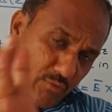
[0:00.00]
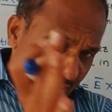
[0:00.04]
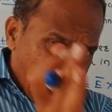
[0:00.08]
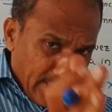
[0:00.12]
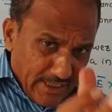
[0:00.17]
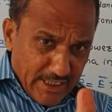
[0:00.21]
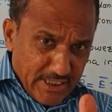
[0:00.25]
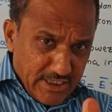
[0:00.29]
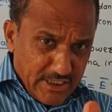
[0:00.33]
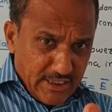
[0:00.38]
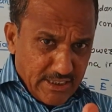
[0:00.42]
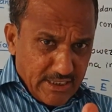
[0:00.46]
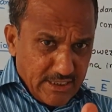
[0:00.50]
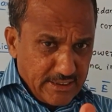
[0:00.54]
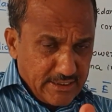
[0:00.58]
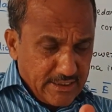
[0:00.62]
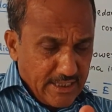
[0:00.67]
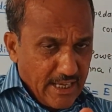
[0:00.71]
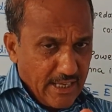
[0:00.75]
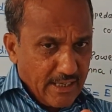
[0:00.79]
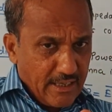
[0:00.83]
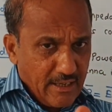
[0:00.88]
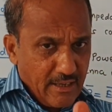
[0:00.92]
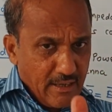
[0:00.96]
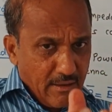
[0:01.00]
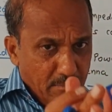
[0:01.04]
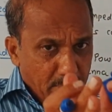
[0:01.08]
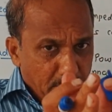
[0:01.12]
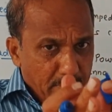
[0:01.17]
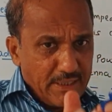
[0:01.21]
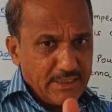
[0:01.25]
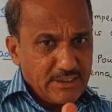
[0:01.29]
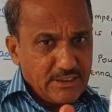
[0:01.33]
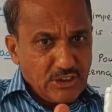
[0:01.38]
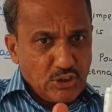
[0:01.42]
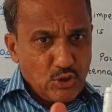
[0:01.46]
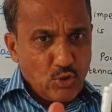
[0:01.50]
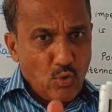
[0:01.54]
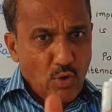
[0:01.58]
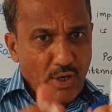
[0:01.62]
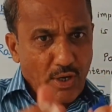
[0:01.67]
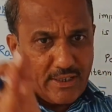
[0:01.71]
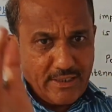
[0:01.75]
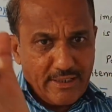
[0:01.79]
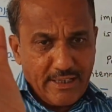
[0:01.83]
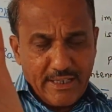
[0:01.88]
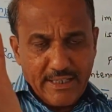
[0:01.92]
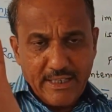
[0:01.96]
What region is there means you
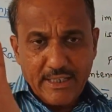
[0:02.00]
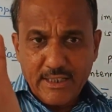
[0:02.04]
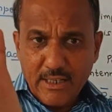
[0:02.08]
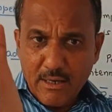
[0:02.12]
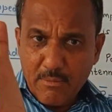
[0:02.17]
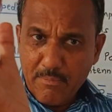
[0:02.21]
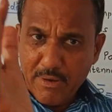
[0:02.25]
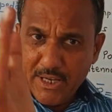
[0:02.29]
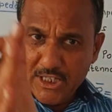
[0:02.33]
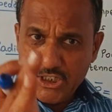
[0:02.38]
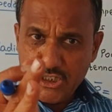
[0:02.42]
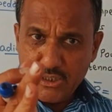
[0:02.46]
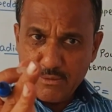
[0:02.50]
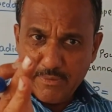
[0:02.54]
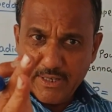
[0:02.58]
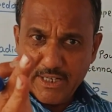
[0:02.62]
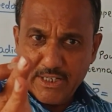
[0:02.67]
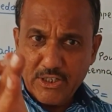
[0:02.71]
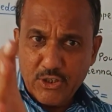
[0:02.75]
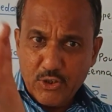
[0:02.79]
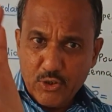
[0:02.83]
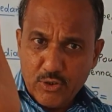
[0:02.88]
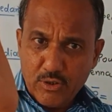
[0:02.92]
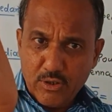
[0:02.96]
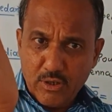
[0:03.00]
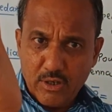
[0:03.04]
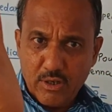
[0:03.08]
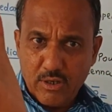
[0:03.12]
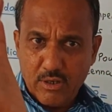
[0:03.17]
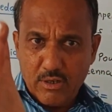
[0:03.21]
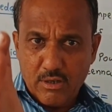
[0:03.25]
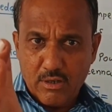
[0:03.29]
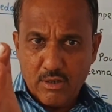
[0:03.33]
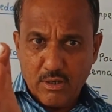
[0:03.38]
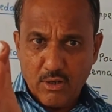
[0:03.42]
are taking a measurement uh,